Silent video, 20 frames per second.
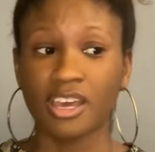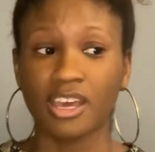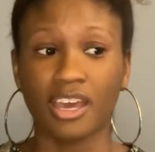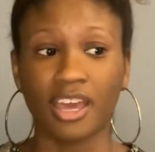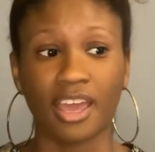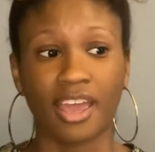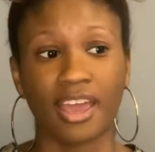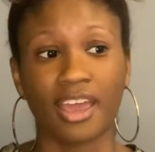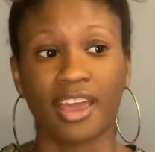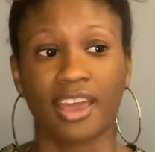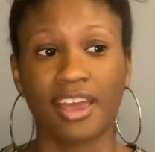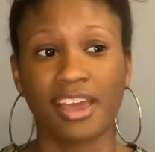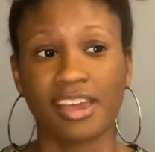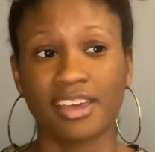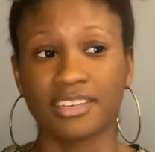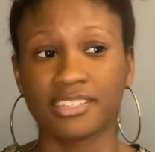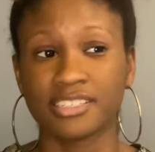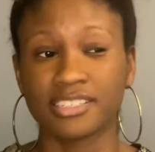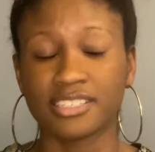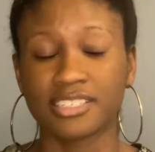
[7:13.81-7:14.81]

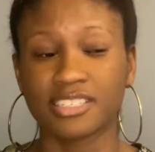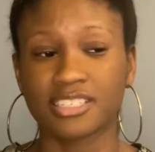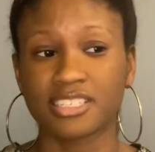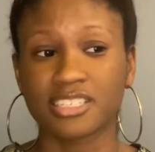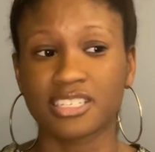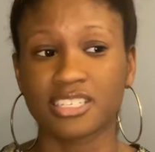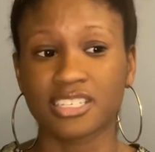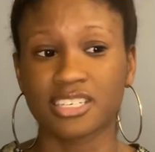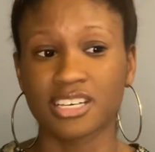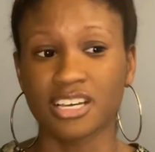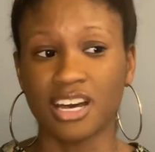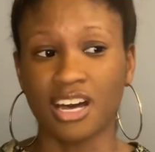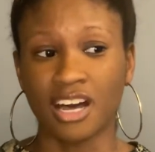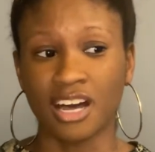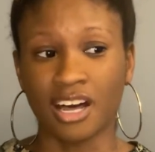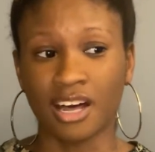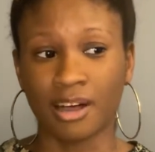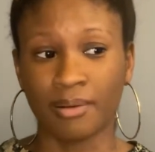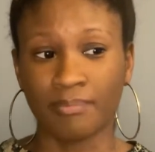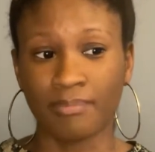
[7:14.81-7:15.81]
And
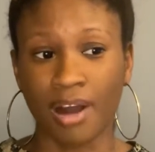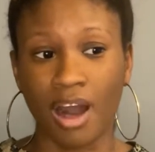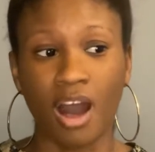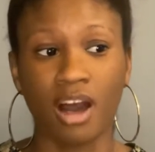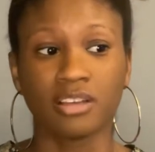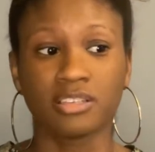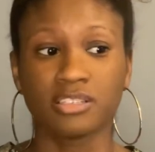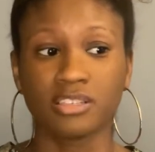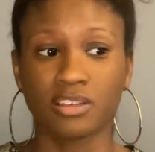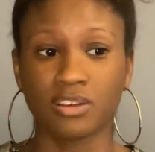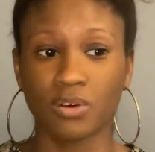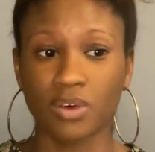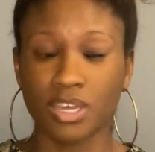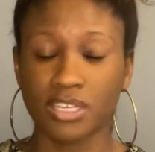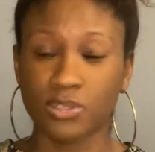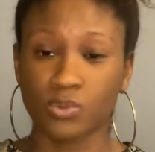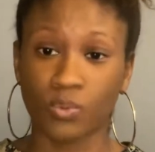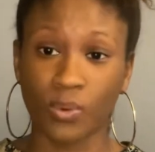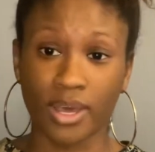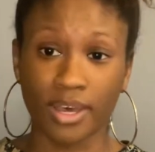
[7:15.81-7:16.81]
also
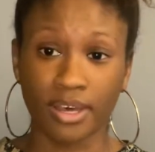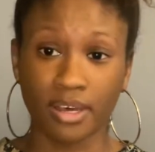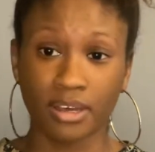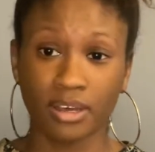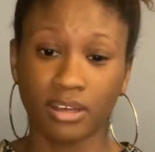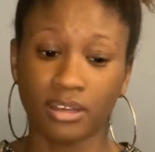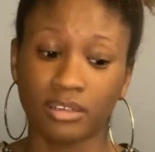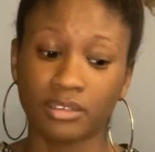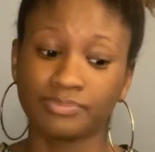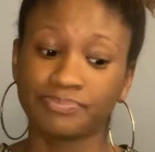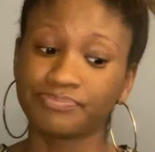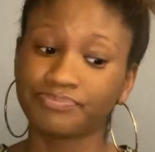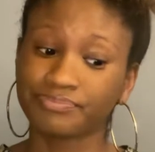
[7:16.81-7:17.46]
as well,